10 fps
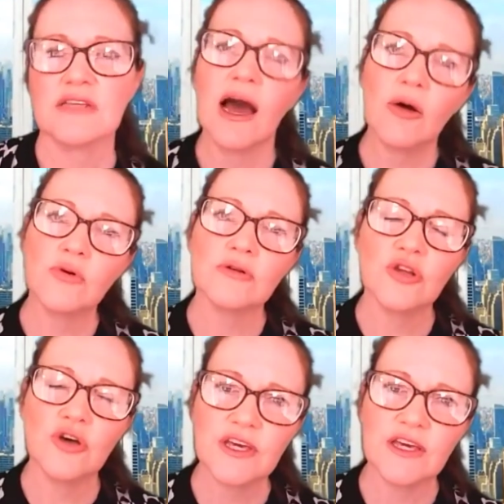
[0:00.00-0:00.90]
how we're
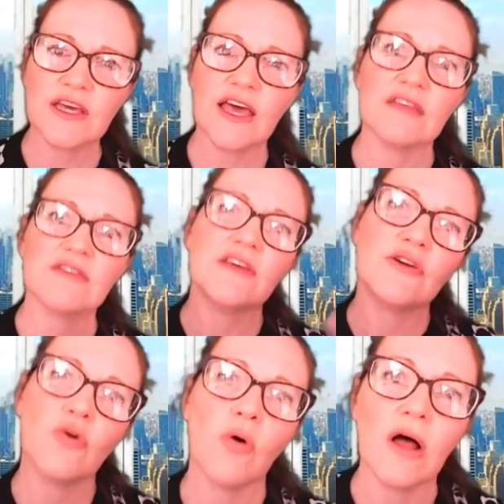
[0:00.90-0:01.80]
looking at the
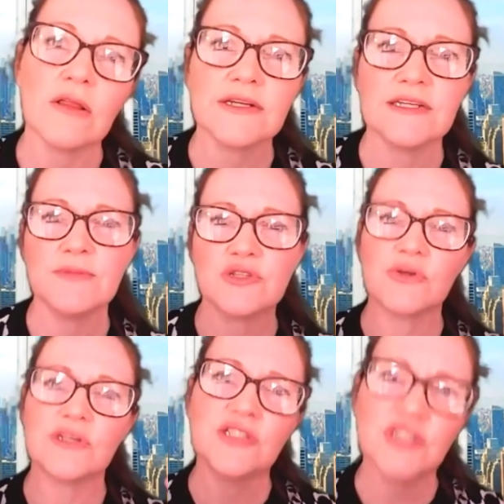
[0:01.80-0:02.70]
equality
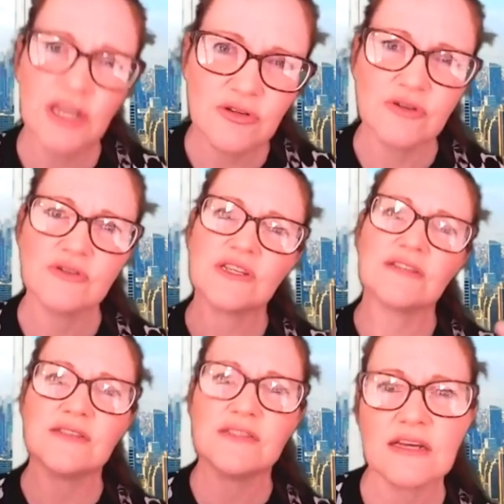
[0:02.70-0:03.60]
between genders
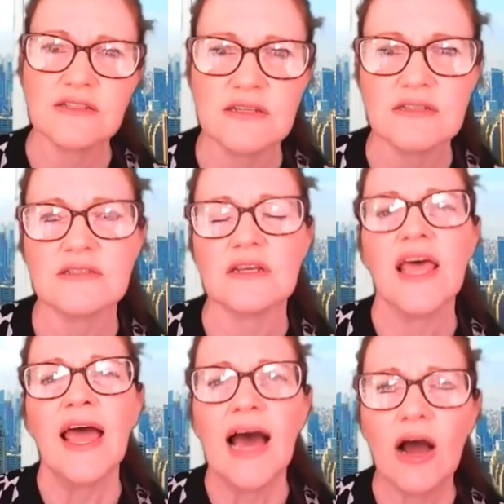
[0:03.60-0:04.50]
and sexes,
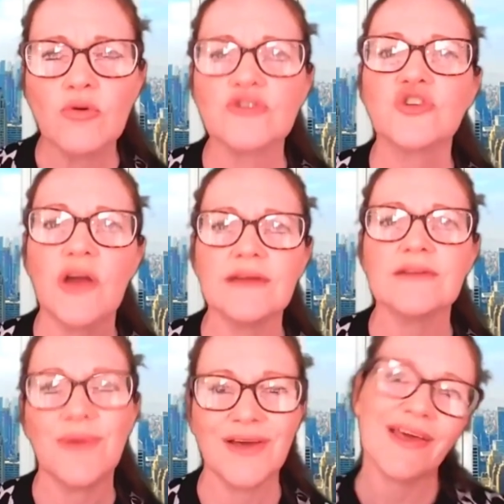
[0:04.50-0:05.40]
and how we're trying
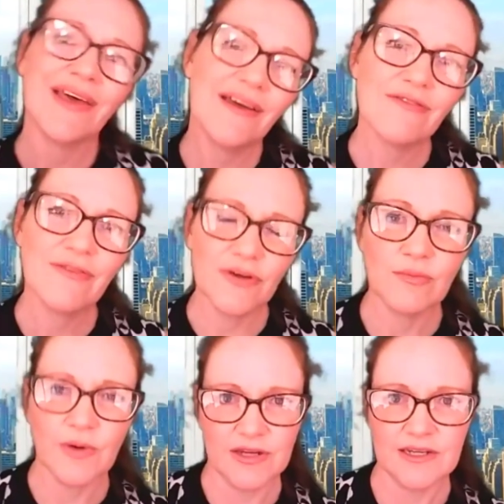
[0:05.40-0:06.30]
to make
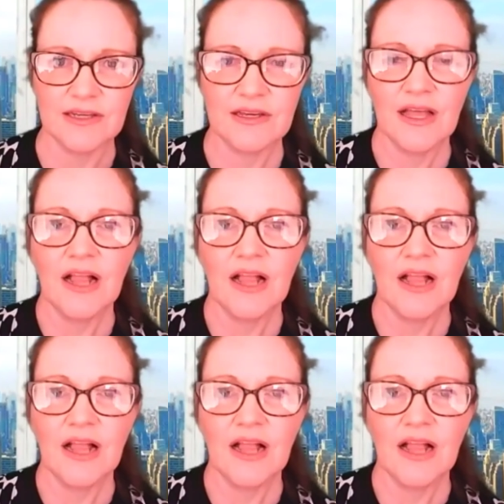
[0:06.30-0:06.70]
everybody